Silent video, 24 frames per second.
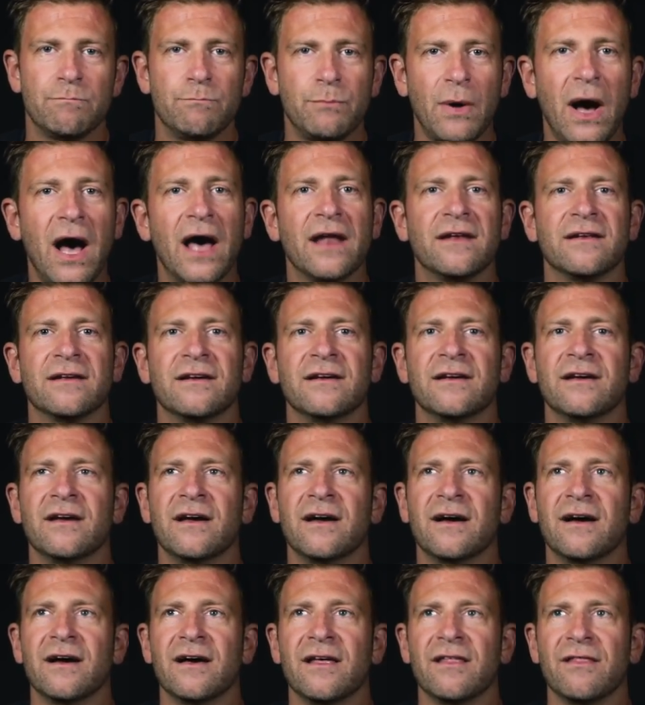but
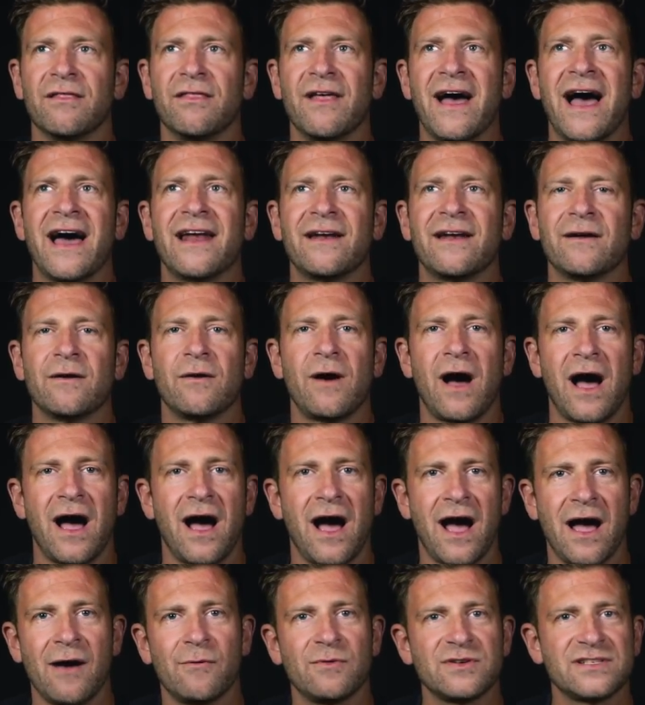that,
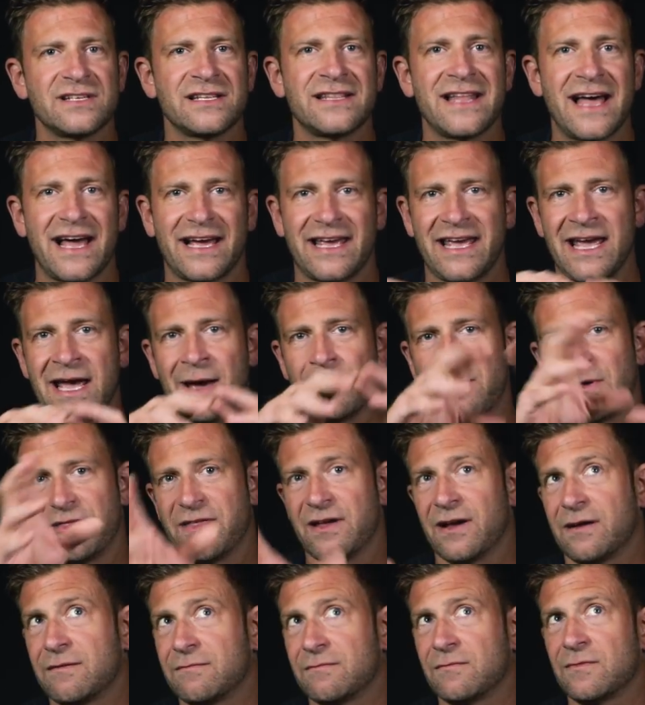I was in that camp, I
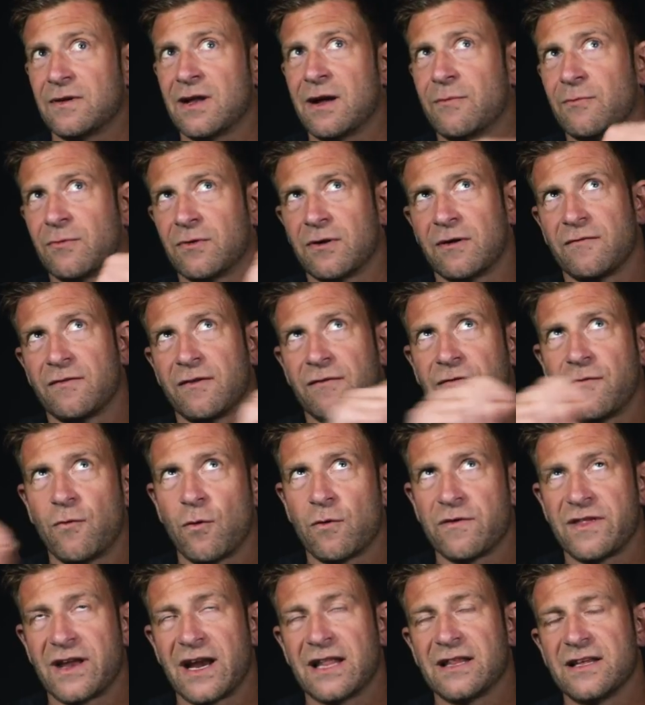think number of the
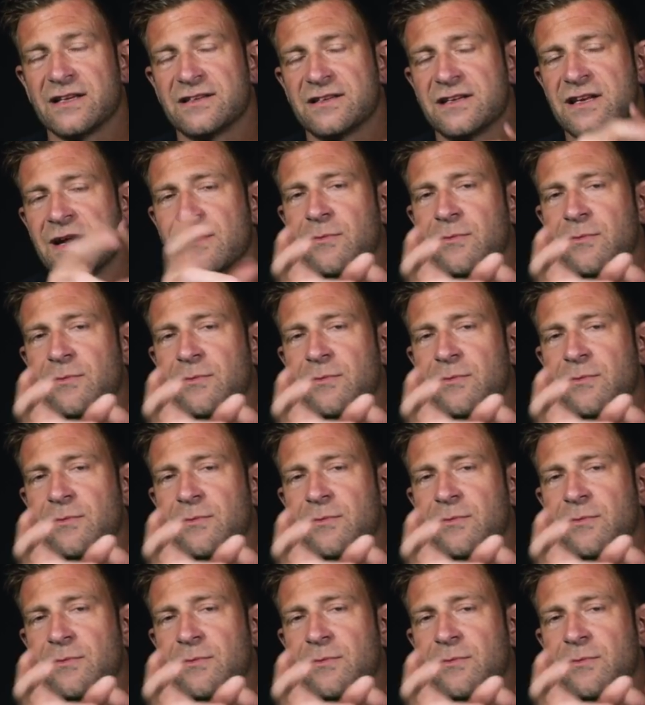four that I listed,